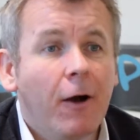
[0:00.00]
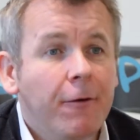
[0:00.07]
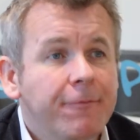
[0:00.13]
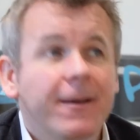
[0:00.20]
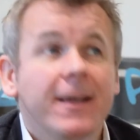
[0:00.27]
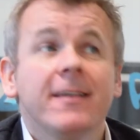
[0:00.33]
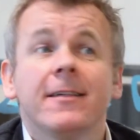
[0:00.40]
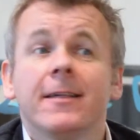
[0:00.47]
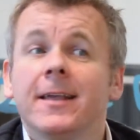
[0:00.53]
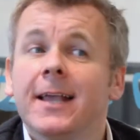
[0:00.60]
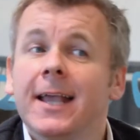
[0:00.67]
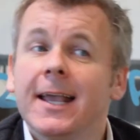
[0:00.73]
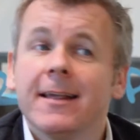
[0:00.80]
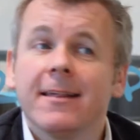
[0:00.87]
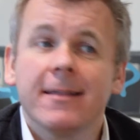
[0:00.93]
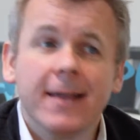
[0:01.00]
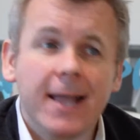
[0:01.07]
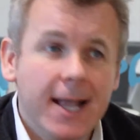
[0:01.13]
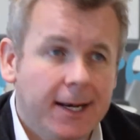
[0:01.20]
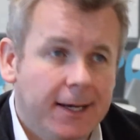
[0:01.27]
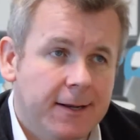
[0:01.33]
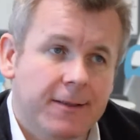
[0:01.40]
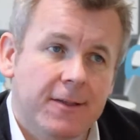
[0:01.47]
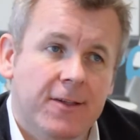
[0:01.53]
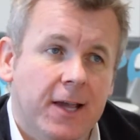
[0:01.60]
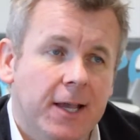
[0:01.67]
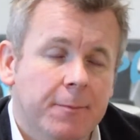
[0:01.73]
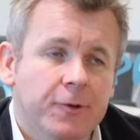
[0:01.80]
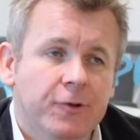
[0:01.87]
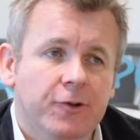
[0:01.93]
are facing exactly the
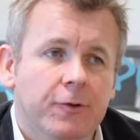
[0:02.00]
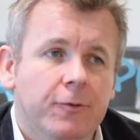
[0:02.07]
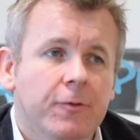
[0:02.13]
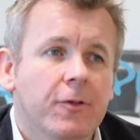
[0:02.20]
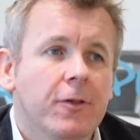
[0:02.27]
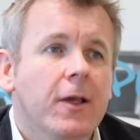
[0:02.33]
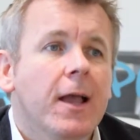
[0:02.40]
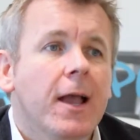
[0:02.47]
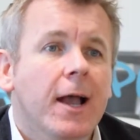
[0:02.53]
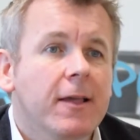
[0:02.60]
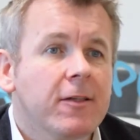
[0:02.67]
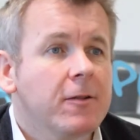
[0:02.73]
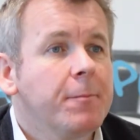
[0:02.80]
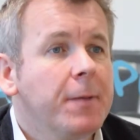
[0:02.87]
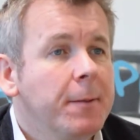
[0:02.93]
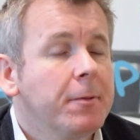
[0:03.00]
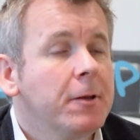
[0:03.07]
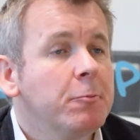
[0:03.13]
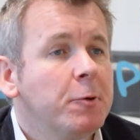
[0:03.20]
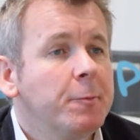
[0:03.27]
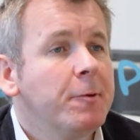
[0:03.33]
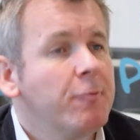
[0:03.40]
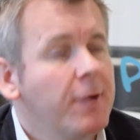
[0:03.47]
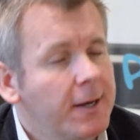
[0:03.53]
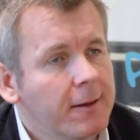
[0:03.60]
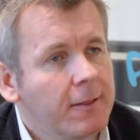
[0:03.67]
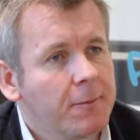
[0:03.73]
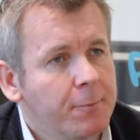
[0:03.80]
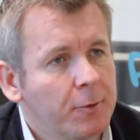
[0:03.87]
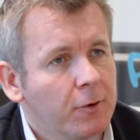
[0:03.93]
same issues as the people that will be
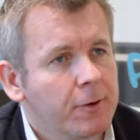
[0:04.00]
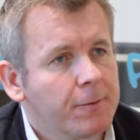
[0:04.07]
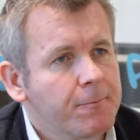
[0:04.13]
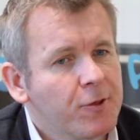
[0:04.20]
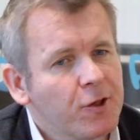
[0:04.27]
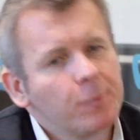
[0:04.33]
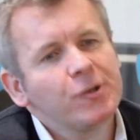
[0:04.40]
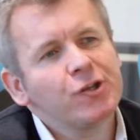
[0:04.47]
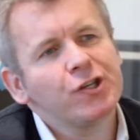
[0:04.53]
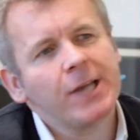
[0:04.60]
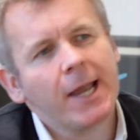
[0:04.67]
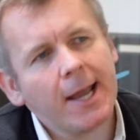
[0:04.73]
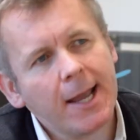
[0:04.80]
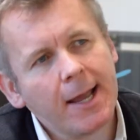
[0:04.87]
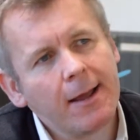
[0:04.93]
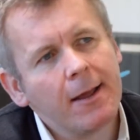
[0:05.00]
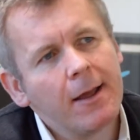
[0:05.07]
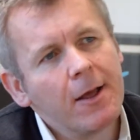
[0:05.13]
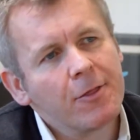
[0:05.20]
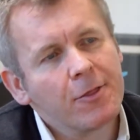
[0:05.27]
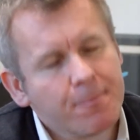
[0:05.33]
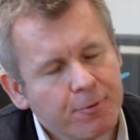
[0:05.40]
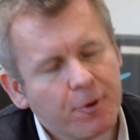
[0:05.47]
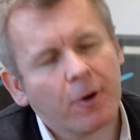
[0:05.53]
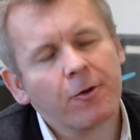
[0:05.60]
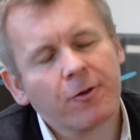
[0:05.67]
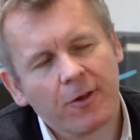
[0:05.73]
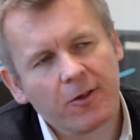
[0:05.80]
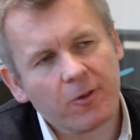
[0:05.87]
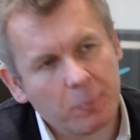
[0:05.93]
reading the book. So we share the
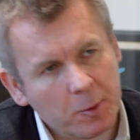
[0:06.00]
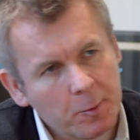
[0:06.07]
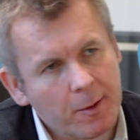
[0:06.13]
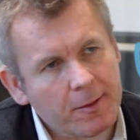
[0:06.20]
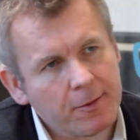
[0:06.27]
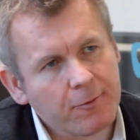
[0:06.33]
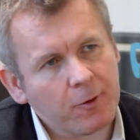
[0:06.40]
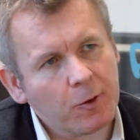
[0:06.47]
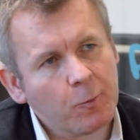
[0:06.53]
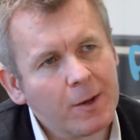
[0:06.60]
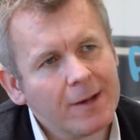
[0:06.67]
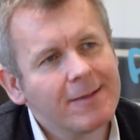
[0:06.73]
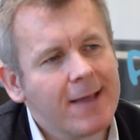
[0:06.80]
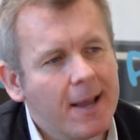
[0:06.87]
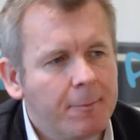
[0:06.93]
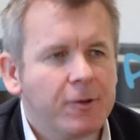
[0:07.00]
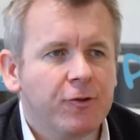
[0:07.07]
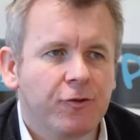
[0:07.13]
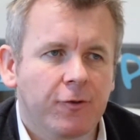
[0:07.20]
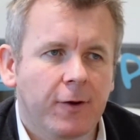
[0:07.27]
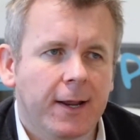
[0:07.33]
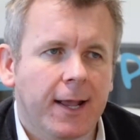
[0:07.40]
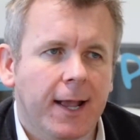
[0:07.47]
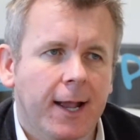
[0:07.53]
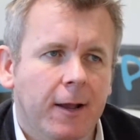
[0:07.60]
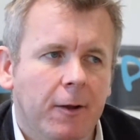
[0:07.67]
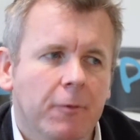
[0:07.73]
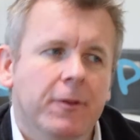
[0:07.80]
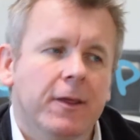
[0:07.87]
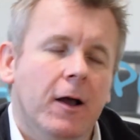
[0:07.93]
process that we went through. We demonstrate
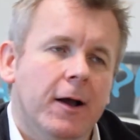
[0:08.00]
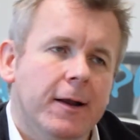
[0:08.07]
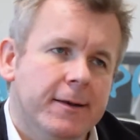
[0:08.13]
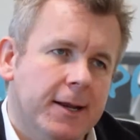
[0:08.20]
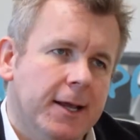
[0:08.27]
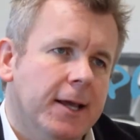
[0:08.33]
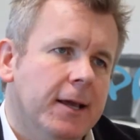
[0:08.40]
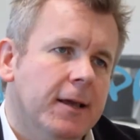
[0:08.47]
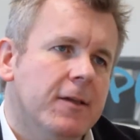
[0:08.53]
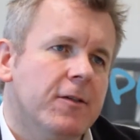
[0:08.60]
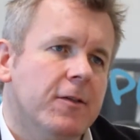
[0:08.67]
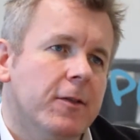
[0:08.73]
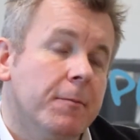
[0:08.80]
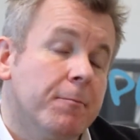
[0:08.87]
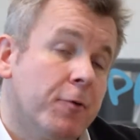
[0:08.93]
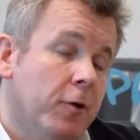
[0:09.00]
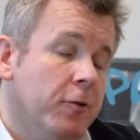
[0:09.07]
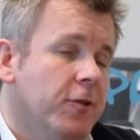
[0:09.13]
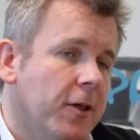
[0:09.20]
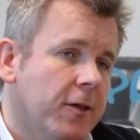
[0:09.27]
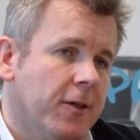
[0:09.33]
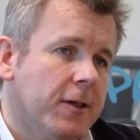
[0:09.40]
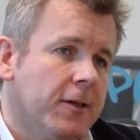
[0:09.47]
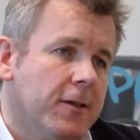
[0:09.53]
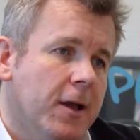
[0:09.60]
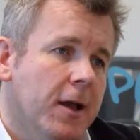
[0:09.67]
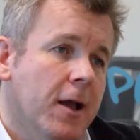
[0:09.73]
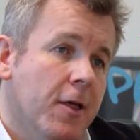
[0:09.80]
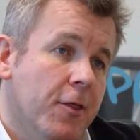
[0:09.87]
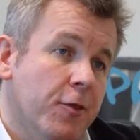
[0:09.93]
how the ideas and the
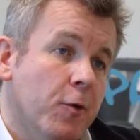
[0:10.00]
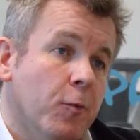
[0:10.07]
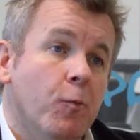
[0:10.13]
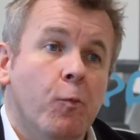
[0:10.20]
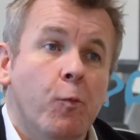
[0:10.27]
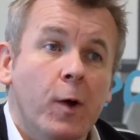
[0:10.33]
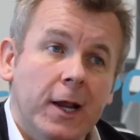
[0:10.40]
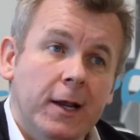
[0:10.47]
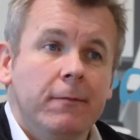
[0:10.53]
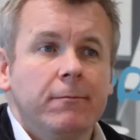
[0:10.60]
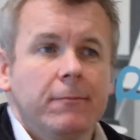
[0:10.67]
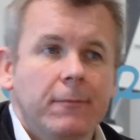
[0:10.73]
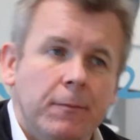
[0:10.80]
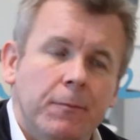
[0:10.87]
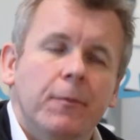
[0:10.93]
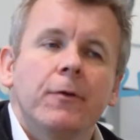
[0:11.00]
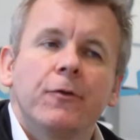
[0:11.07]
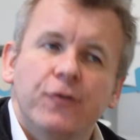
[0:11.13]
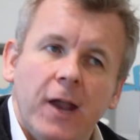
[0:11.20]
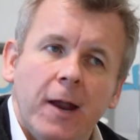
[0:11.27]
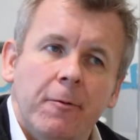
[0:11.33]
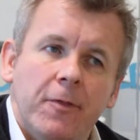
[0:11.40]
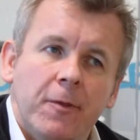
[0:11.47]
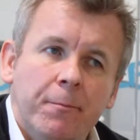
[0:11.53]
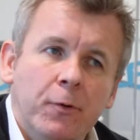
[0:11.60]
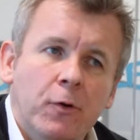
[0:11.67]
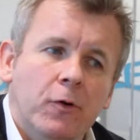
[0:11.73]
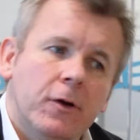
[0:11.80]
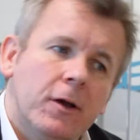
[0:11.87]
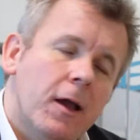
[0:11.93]
processes that we share in the
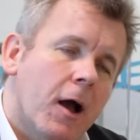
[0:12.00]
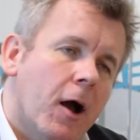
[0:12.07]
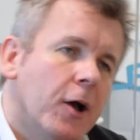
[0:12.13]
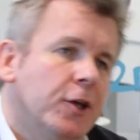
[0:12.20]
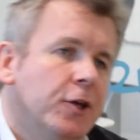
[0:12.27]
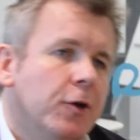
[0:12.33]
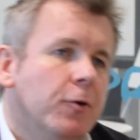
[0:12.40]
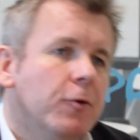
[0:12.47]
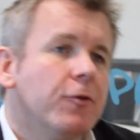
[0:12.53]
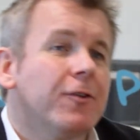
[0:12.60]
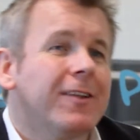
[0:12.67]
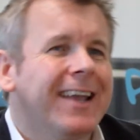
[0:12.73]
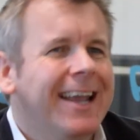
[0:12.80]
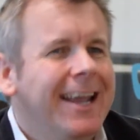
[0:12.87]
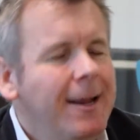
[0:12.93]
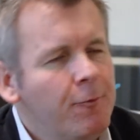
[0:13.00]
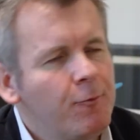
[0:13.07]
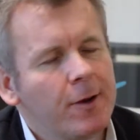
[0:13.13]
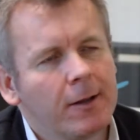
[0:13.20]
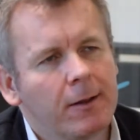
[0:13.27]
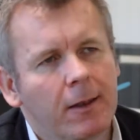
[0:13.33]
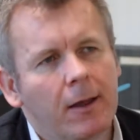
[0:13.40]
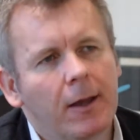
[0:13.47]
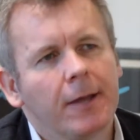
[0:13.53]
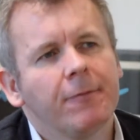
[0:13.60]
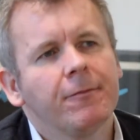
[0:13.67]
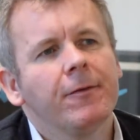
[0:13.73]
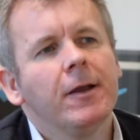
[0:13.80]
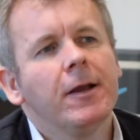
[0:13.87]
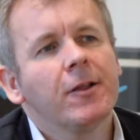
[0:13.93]
book are used in real
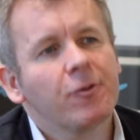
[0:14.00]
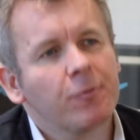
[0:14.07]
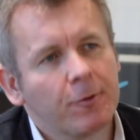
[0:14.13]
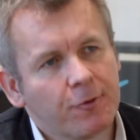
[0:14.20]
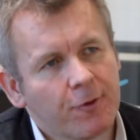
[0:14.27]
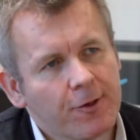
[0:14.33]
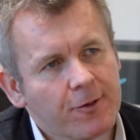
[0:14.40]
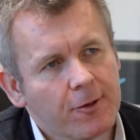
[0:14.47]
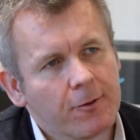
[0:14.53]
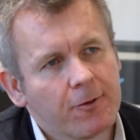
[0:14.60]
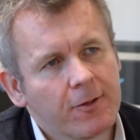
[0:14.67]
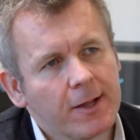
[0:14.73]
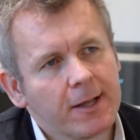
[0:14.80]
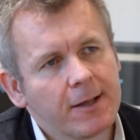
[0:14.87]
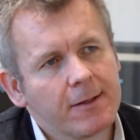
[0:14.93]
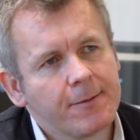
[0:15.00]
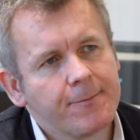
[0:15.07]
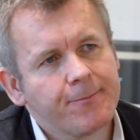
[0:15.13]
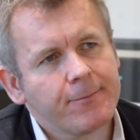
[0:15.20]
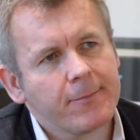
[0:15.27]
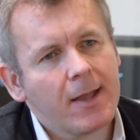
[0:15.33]
life to address those things.